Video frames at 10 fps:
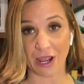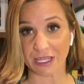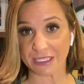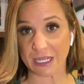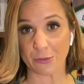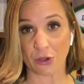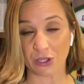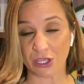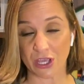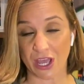Brian
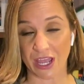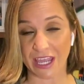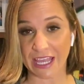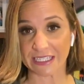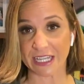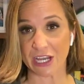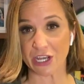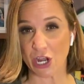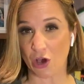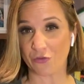Daboll. I can't say
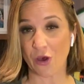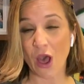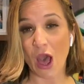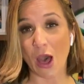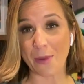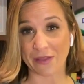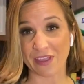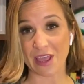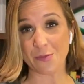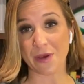enough
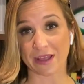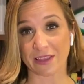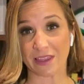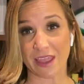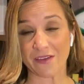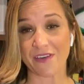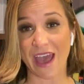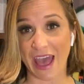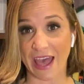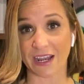about the impact that they've
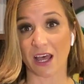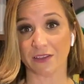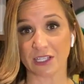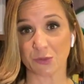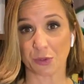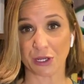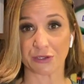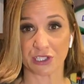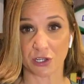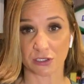had on these
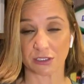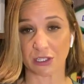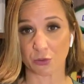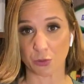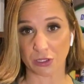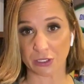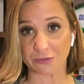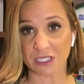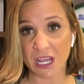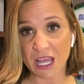players. I talked to Leonard
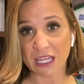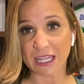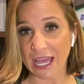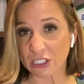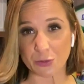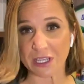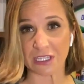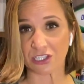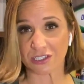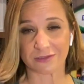Williams last
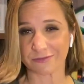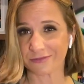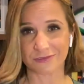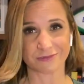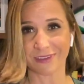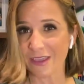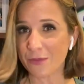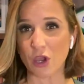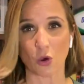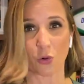week. Just
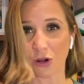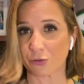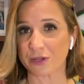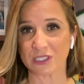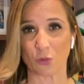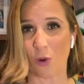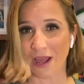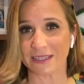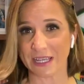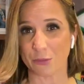give me a quick reason
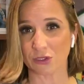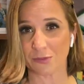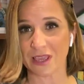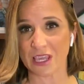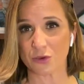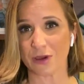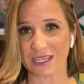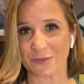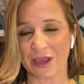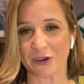why Daboll's making you
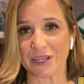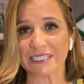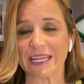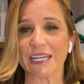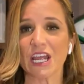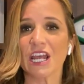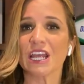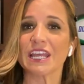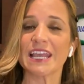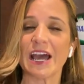guys better. He said
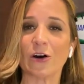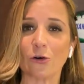he